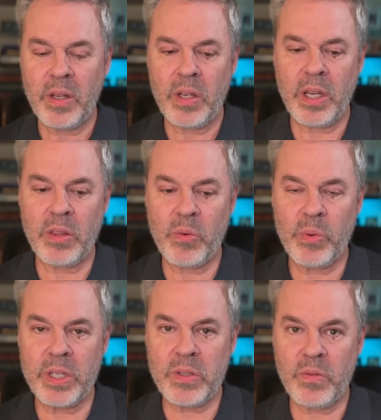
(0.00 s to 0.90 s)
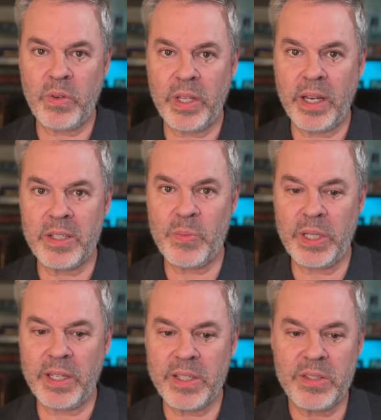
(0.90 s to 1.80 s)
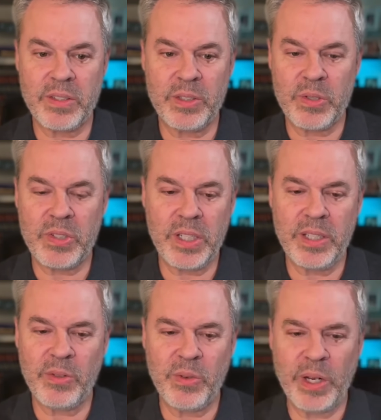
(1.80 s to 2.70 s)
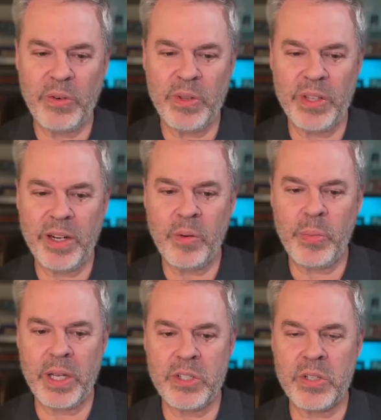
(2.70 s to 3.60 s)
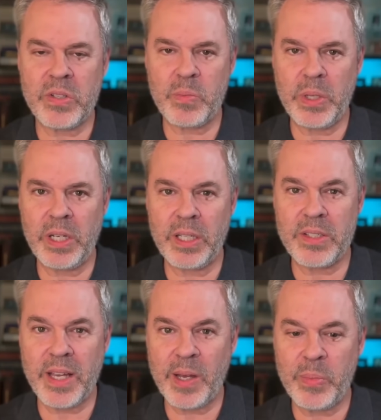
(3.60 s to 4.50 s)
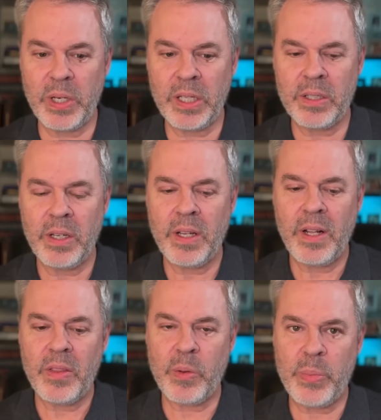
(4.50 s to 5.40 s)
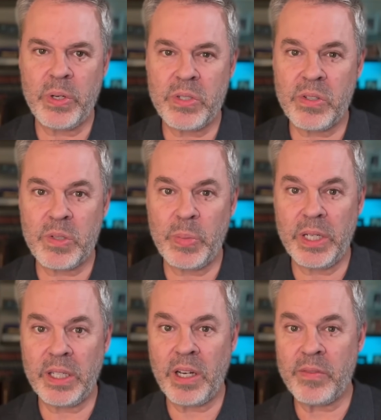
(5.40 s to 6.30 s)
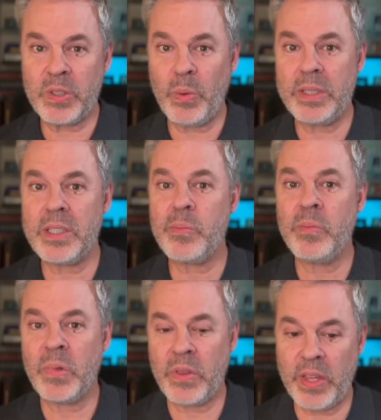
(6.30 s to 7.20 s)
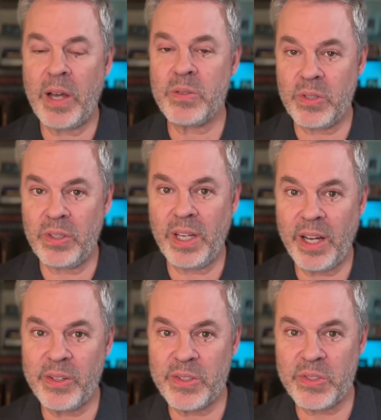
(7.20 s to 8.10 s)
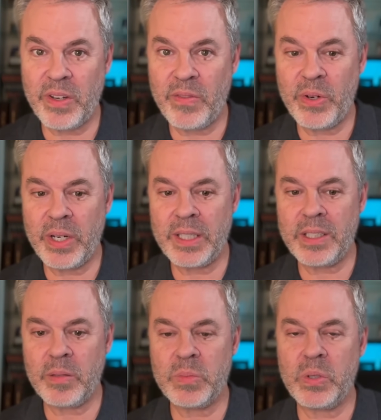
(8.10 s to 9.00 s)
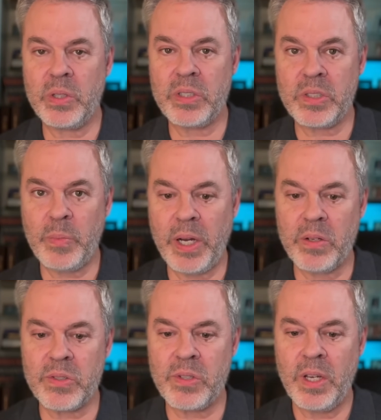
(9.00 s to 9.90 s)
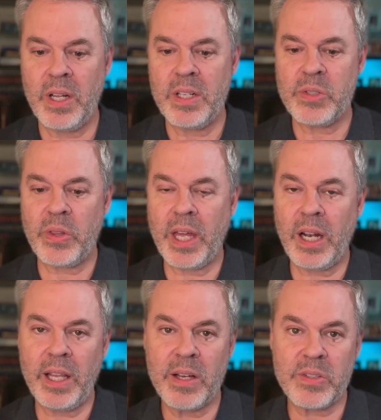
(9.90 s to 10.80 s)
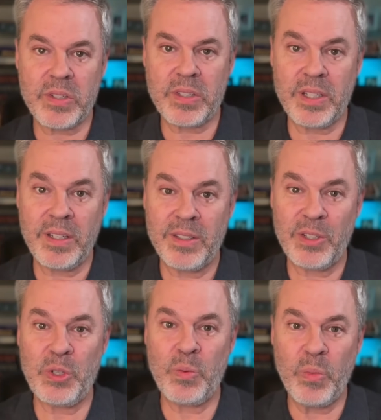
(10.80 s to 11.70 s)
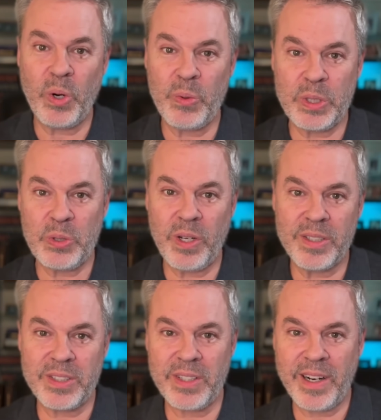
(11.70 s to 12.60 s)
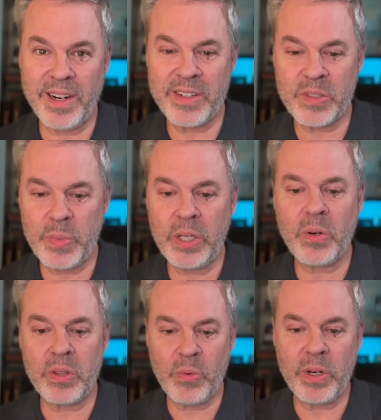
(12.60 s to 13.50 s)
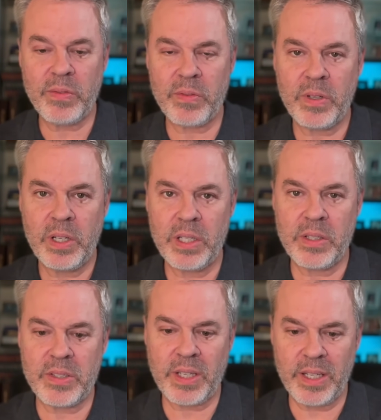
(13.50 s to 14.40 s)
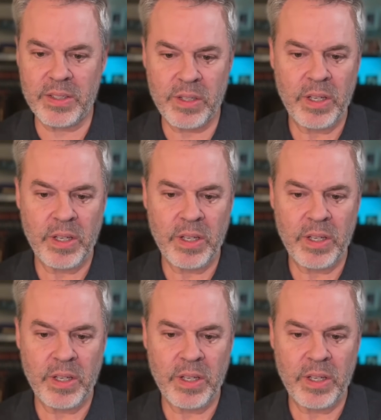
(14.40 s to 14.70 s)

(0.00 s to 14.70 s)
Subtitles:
And the reason for that is because you see right over there, pension splitting is happening. The person is splitting off $20,000 of their income to their spouse. So that allows us to do more withdrawals in the RSP or in the RRIF in this case.